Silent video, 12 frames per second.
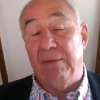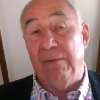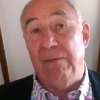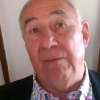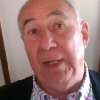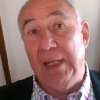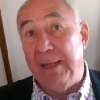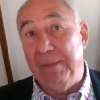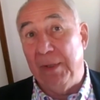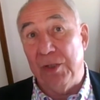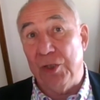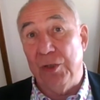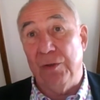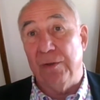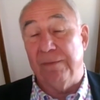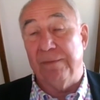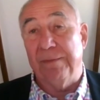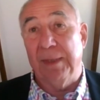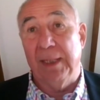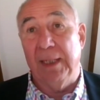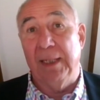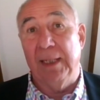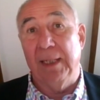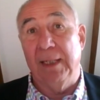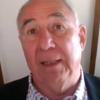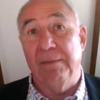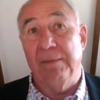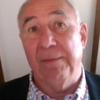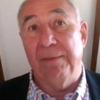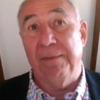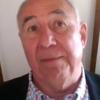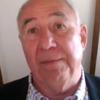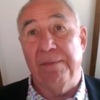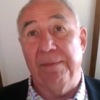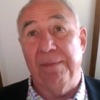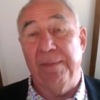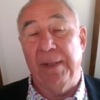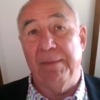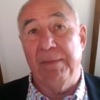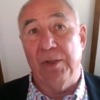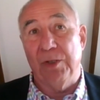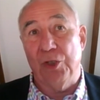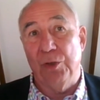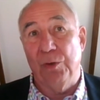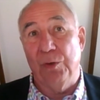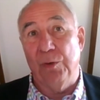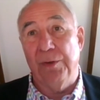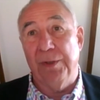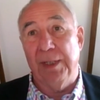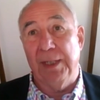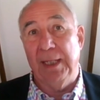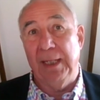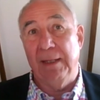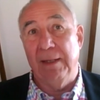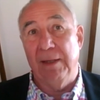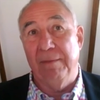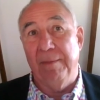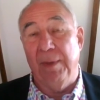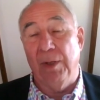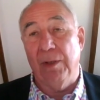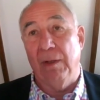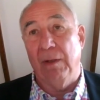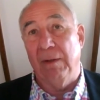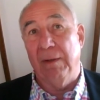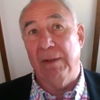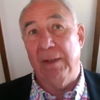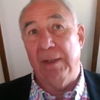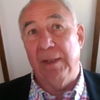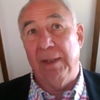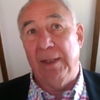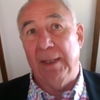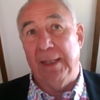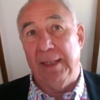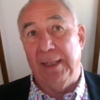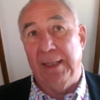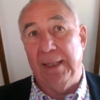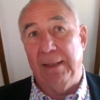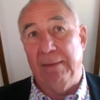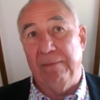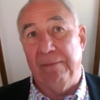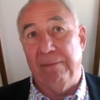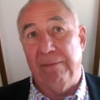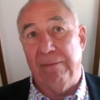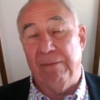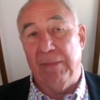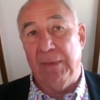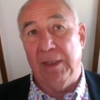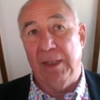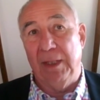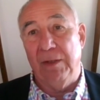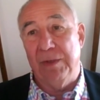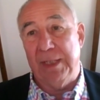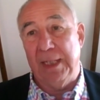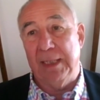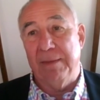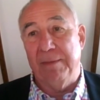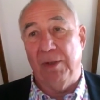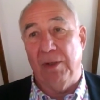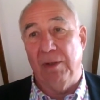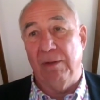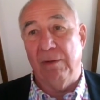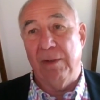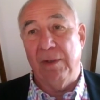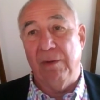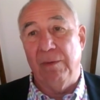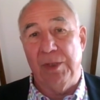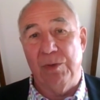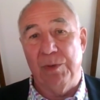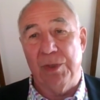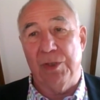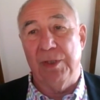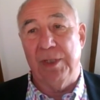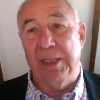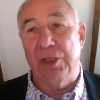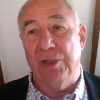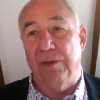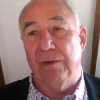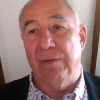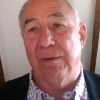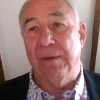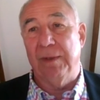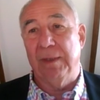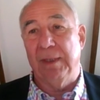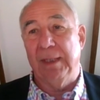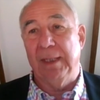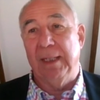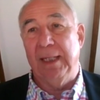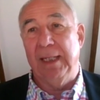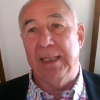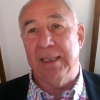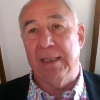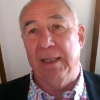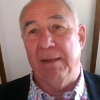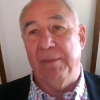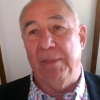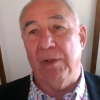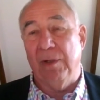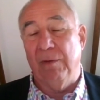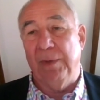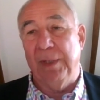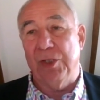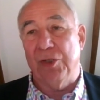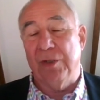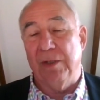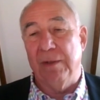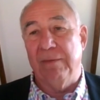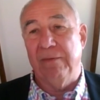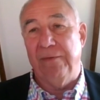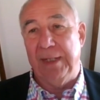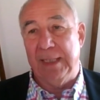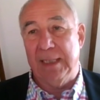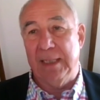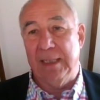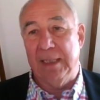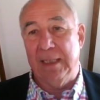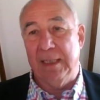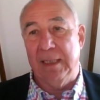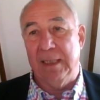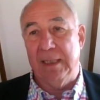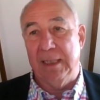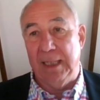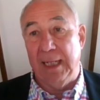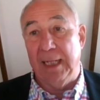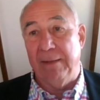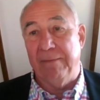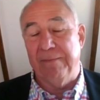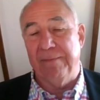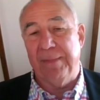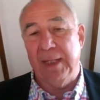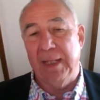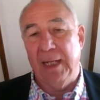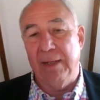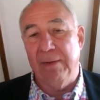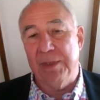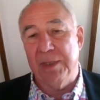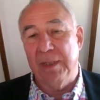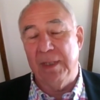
Really, I'm not sure. I'm not sure that the model, the youth centre model, which was traditional, is a model which fits today. I was